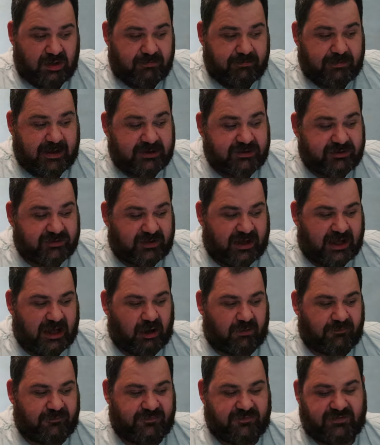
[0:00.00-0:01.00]
mental
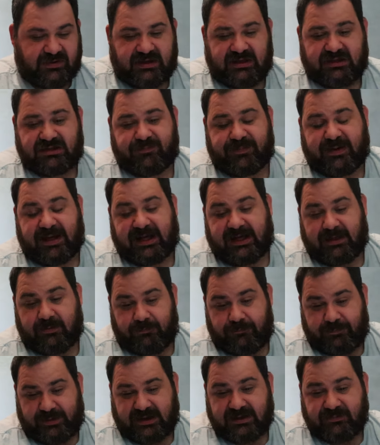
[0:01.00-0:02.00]
health is
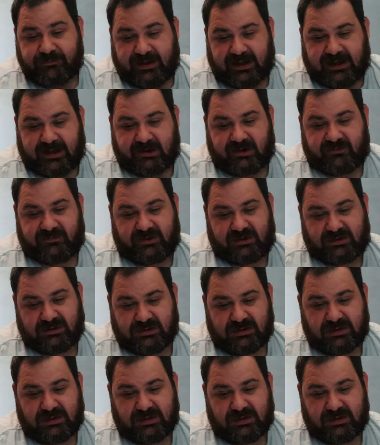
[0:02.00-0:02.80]
a big part of it.